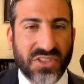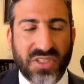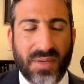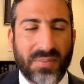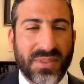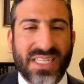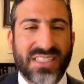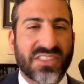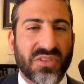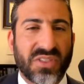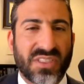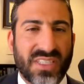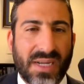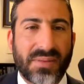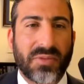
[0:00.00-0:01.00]
Okay, but that's the
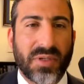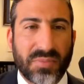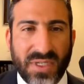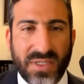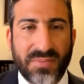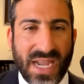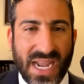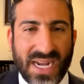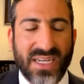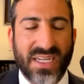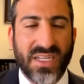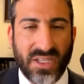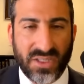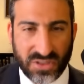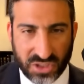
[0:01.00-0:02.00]
only time that we bring back
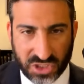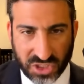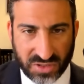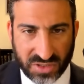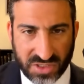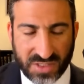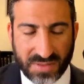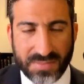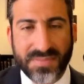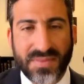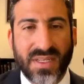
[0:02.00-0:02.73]
the jurors.